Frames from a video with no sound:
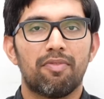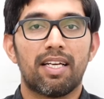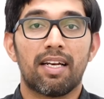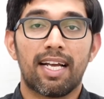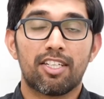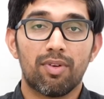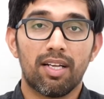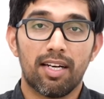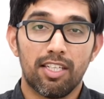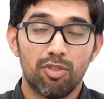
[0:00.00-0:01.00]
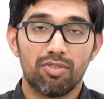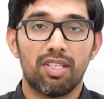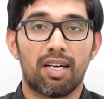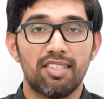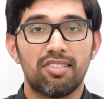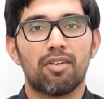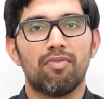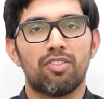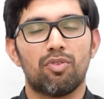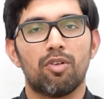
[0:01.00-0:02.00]
we can actually reduce the risk
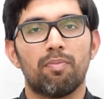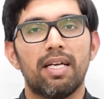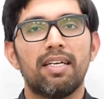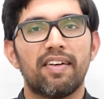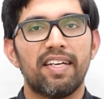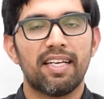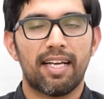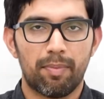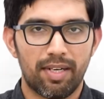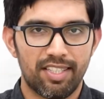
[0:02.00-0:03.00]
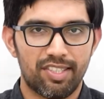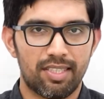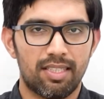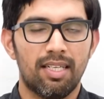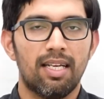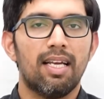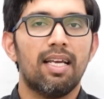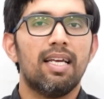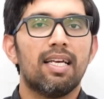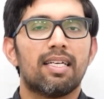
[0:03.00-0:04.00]
of the stroke by treating hypertension.
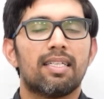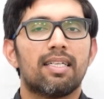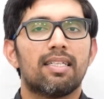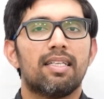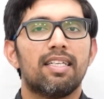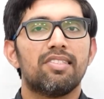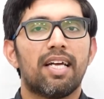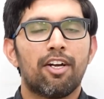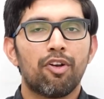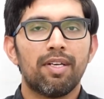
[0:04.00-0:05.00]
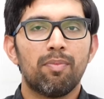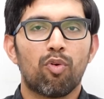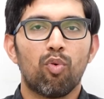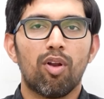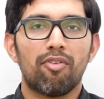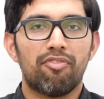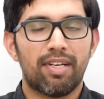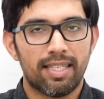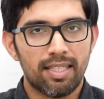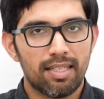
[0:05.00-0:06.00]
And there is an acronym rule of
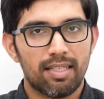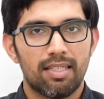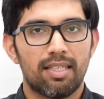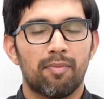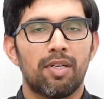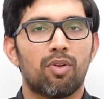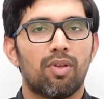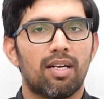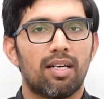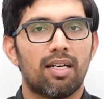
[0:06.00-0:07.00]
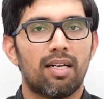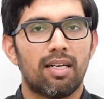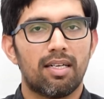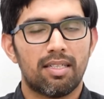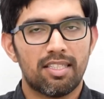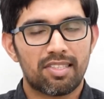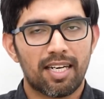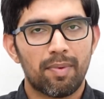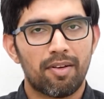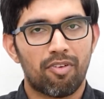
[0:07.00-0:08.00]
10 coming to the
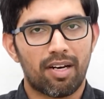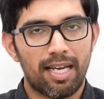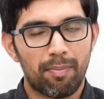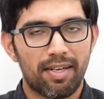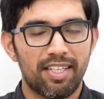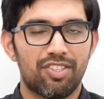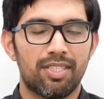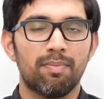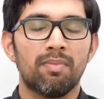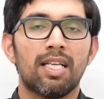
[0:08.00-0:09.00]
describing for hypertension,